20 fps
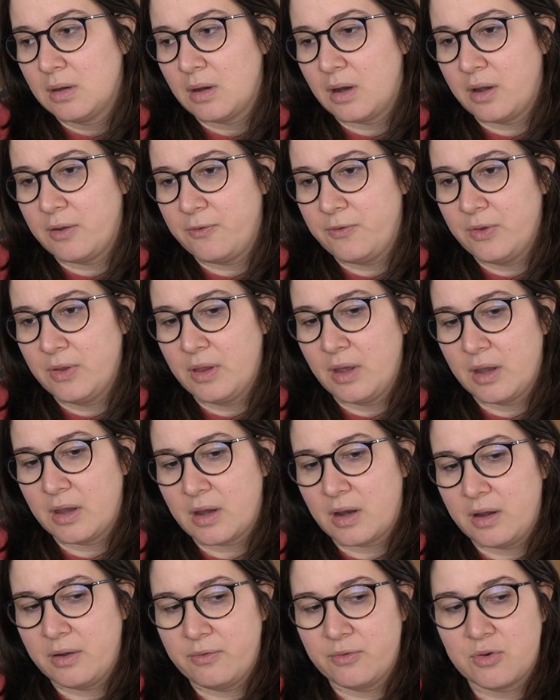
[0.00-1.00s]
I feel
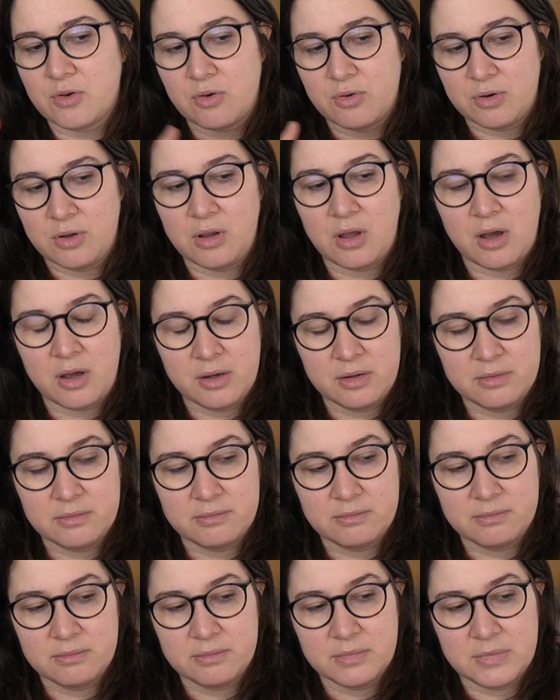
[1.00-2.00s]
like I've grown a lot
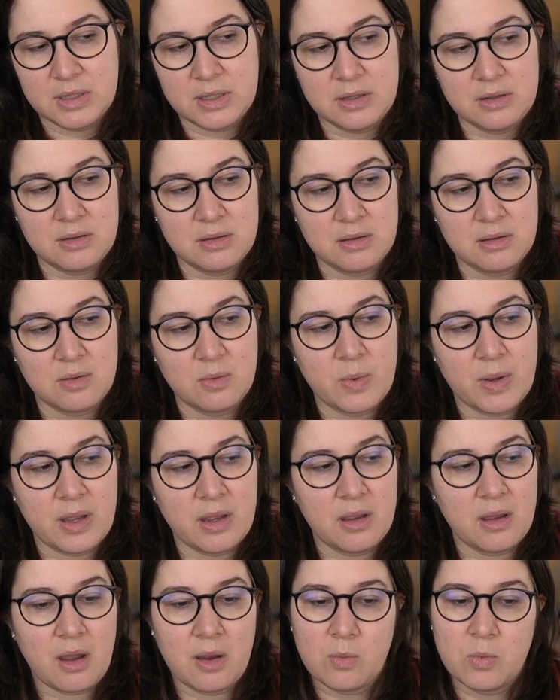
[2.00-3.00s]
in the
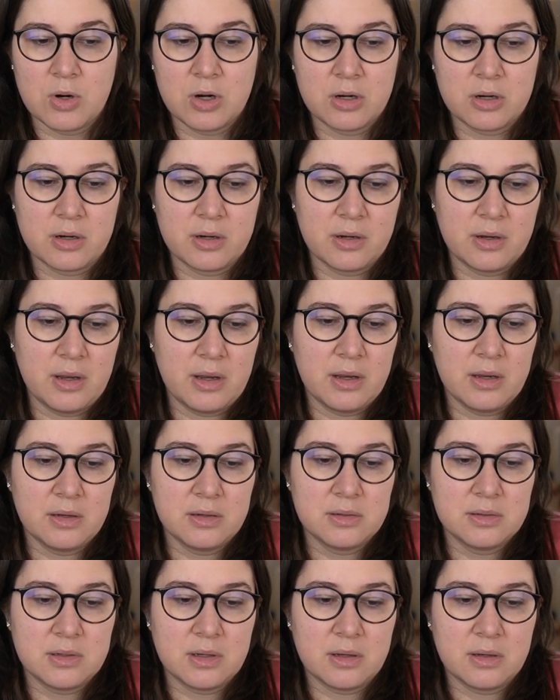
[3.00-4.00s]
way I work.
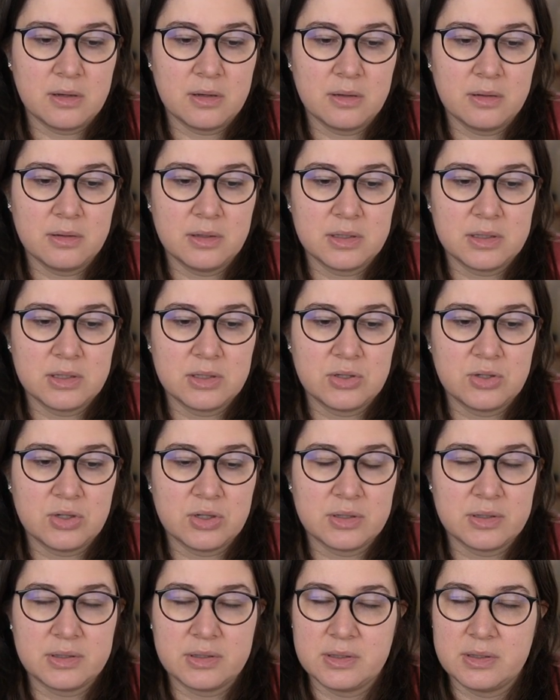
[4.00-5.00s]
And this is
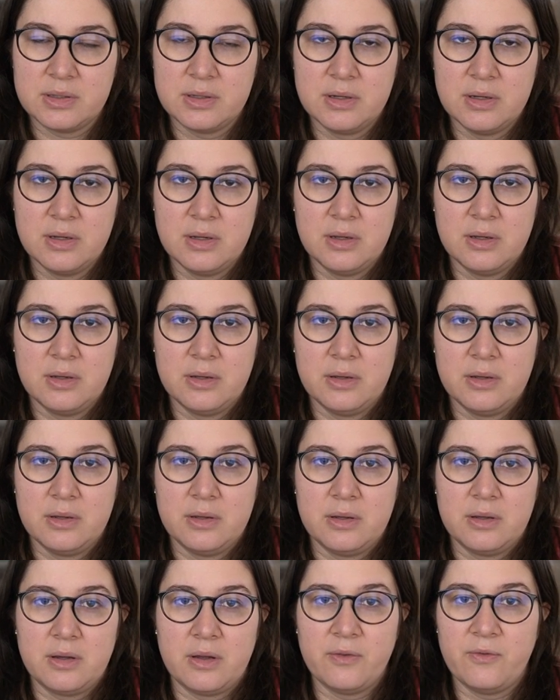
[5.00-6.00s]
just
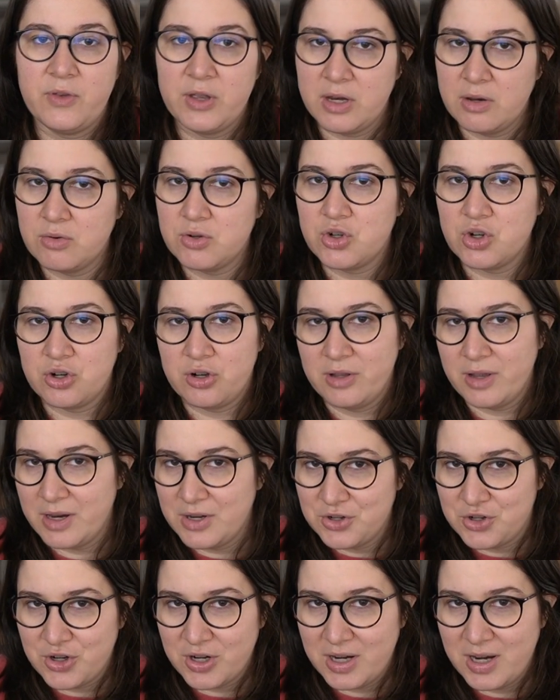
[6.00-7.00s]
a video journal
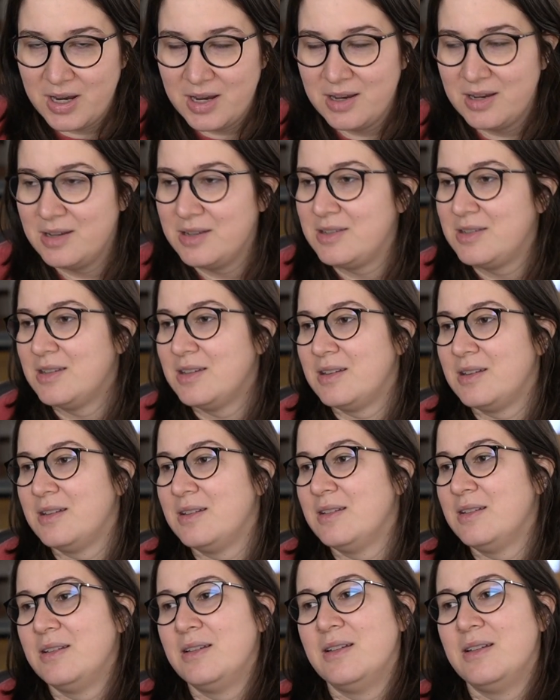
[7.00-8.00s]
entry
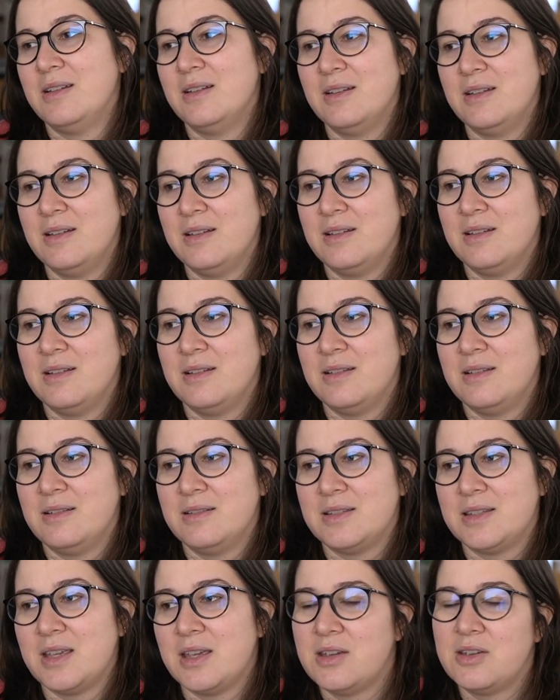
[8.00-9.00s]
to
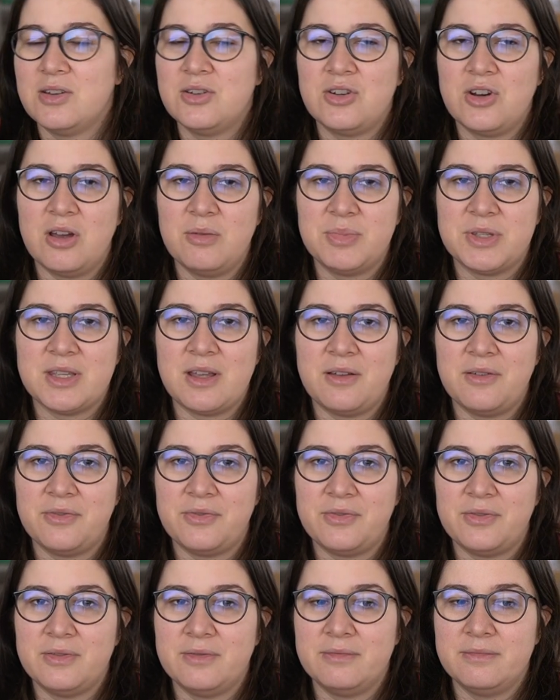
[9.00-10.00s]
say, good job,
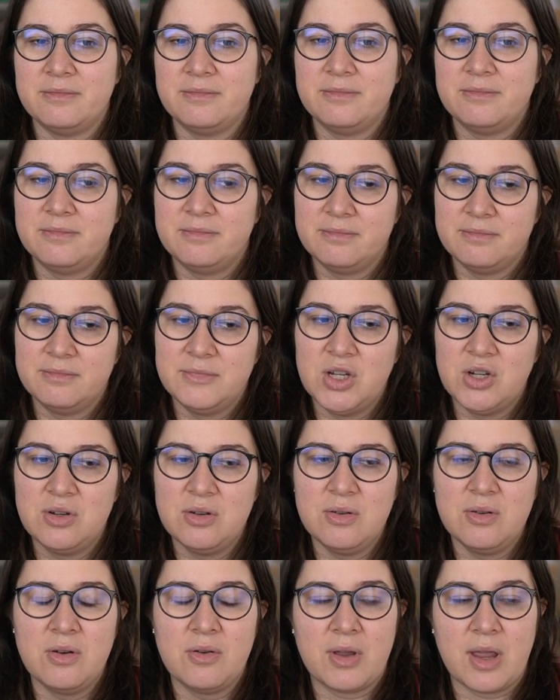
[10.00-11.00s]
self. You're
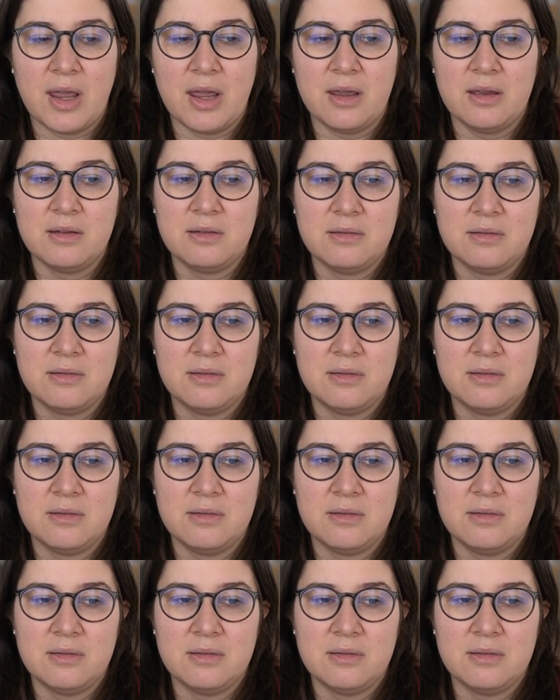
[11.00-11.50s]
doing okay.